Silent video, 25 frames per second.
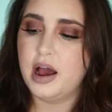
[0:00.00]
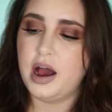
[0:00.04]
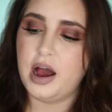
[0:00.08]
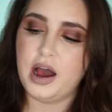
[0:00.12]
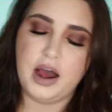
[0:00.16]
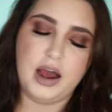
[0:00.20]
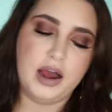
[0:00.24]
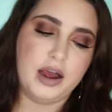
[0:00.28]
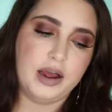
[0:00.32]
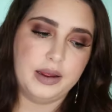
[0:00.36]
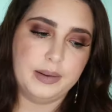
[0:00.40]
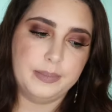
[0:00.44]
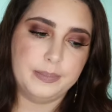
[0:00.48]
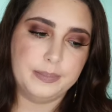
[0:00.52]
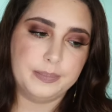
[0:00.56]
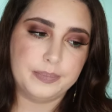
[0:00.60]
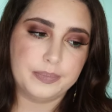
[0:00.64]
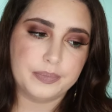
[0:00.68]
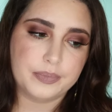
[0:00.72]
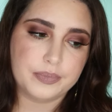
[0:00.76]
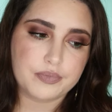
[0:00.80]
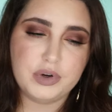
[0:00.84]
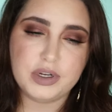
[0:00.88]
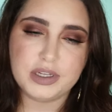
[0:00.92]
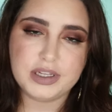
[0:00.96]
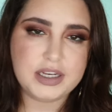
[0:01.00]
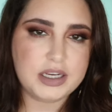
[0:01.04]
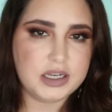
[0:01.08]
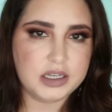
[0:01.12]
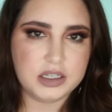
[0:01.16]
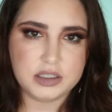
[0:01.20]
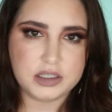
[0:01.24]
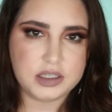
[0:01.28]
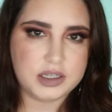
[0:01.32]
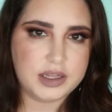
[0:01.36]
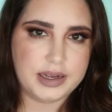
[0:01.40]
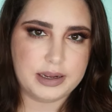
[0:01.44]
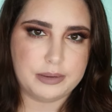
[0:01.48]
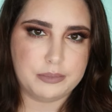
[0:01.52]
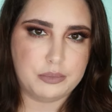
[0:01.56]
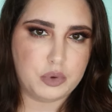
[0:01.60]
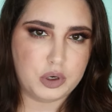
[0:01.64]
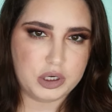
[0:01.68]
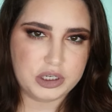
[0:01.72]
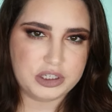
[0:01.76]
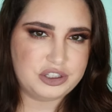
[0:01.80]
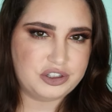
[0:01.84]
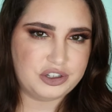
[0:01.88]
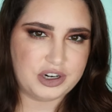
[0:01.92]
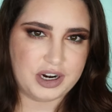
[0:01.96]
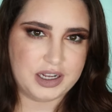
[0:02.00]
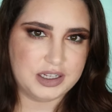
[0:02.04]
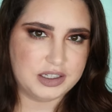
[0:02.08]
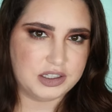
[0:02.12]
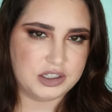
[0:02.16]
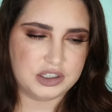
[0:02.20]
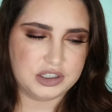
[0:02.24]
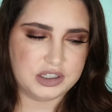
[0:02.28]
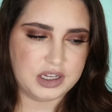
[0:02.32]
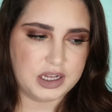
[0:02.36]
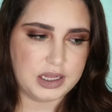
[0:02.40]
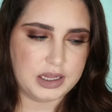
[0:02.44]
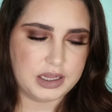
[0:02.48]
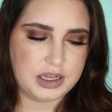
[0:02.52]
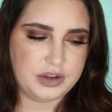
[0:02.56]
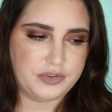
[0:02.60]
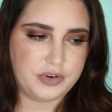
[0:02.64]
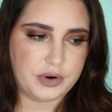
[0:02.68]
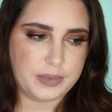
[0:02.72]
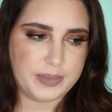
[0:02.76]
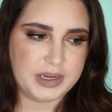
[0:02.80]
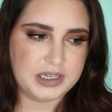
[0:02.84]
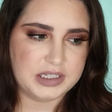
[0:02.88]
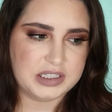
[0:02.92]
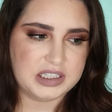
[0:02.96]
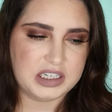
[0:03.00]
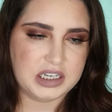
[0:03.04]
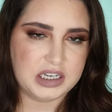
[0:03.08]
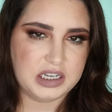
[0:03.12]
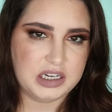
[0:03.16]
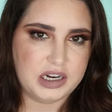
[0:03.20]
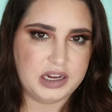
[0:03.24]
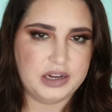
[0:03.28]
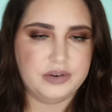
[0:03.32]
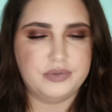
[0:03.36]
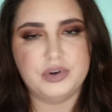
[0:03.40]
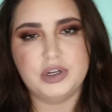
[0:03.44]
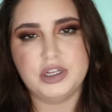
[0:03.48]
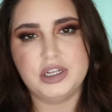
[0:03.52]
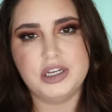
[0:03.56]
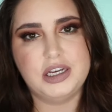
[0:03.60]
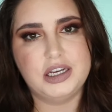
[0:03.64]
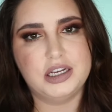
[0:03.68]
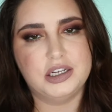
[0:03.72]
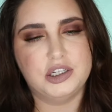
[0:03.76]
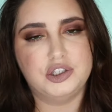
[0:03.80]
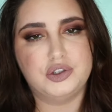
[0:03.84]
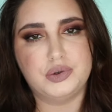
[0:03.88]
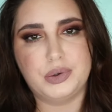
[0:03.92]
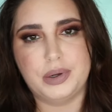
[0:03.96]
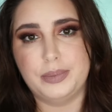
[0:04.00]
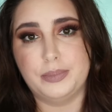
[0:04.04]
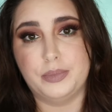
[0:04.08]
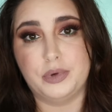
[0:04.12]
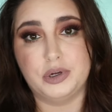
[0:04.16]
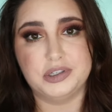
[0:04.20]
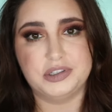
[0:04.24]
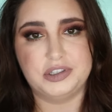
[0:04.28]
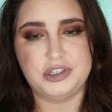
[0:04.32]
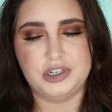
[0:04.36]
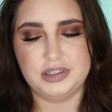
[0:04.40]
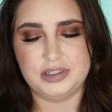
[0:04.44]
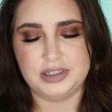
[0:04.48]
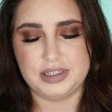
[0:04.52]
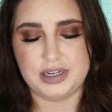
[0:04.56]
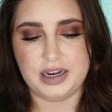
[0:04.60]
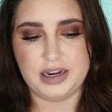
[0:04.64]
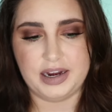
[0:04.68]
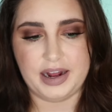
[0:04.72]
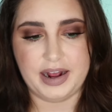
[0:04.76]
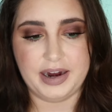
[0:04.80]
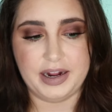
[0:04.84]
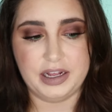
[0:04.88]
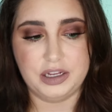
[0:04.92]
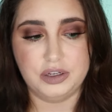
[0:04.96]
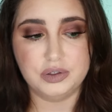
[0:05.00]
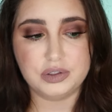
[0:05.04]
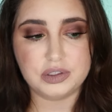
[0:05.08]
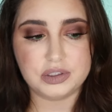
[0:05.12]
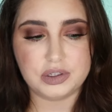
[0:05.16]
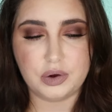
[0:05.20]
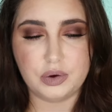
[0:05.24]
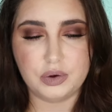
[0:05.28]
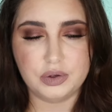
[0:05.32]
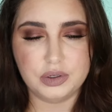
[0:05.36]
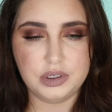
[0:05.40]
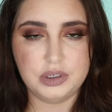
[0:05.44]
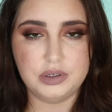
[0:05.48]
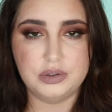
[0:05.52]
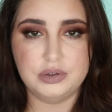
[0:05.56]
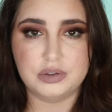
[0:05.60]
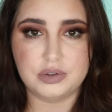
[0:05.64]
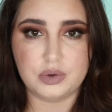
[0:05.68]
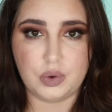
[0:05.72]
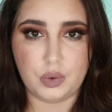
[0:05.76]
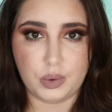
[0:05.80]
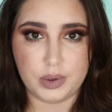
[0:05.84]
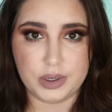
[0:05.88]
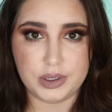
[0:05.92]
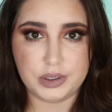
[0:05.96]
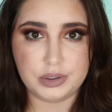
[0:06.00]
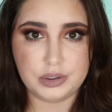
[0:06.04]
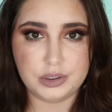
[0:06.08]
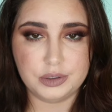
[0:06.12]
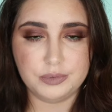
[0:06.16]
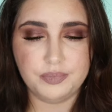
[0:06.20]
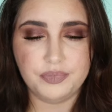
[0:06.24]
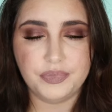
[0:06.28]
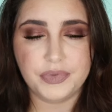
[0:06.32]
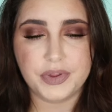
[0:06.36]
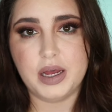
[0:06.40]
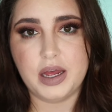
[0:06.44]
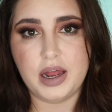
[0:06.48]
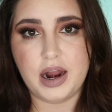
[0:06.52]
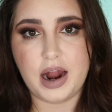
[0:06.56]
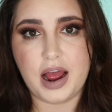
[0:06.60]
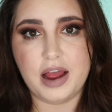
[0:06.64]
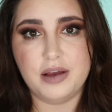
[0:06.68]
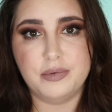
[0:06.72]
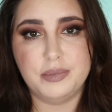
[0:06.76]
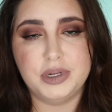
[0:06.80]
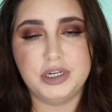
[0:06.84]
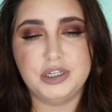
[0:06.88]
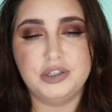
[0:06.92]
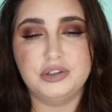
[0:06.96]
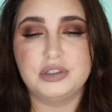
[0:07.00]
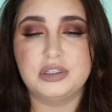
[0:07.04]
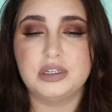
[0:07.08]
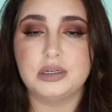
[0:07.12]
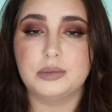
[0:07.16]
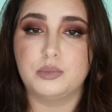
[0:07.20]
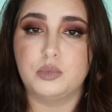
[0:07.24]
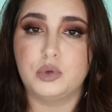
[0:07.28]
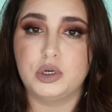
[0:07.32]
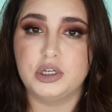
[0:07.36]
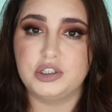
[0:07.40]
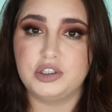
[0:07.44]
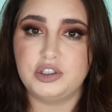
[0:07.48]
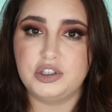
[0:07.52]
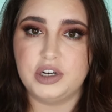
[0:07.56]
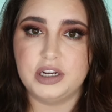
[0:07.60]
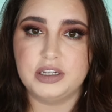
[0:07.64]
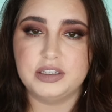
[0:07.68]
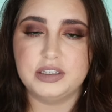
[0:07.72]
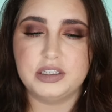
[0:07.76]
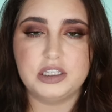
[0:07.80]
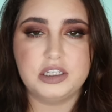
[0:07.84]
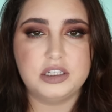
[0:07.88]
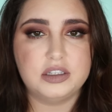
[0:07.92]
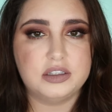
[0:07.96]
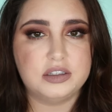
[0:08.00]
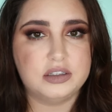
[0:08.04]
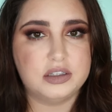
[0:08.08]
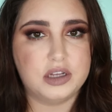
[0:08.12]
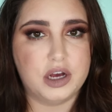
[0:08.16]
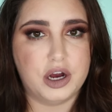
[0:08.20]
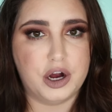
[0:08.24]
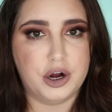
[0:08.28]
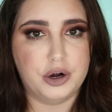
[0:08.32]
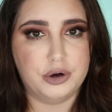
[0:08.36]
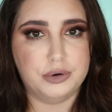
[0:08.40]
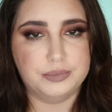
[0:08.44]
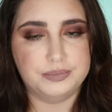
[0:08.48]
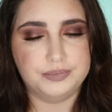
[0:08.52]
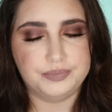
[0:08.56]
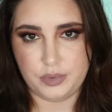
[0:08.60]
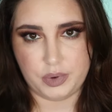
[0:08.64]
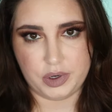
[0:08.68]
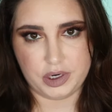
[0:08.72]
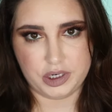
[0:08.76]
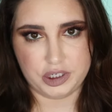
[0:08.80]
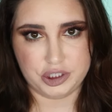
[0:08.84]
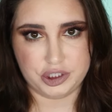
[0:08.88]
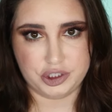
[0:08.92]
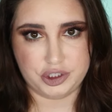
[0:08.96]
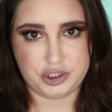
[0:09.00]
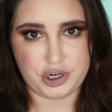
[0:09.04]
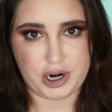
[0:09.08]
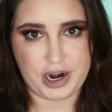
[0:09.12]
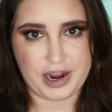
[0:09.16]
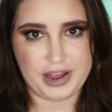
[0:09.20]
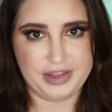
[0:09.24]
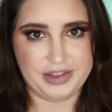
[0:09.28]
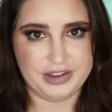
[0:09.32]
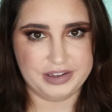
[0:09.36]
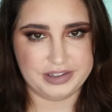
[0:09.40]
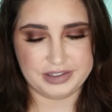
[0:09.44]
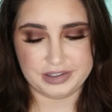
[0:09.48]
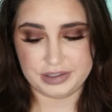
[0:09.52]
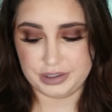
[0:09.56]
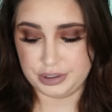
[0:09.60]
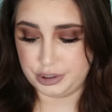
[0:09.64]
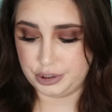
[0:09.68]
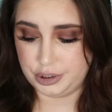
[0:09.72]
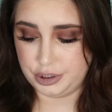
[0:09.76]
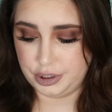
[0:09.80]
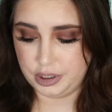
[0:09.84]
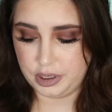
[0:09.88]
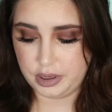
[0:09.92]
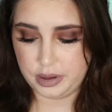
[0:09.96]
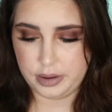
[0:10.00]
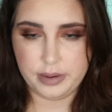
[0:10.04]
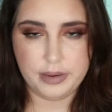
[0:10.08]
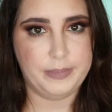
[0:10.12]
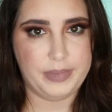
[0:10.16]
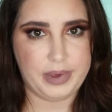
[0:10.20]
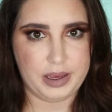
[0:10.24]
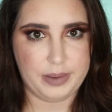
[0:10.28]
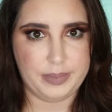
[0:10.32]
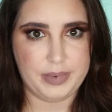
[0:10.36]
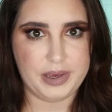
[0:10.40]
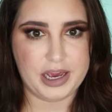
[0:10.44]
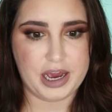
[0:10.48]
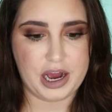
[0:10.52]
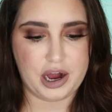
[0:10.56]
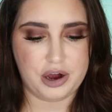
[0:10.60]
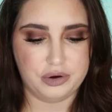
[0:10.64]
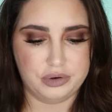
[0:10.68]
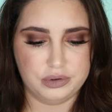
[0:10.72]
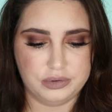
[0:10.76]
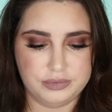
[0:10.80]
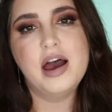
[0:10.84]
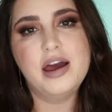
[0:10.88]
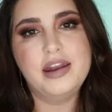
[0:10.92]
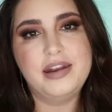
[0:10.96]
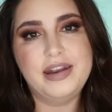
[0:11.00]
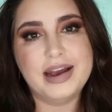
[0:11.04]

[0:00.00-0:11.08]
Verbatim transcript: I'm really into, like, moisturizers lately for my skin. I really enjoy moisturizing at night. I used to only use oil, but I've been using moisturizers, so wanted to try this little baby out.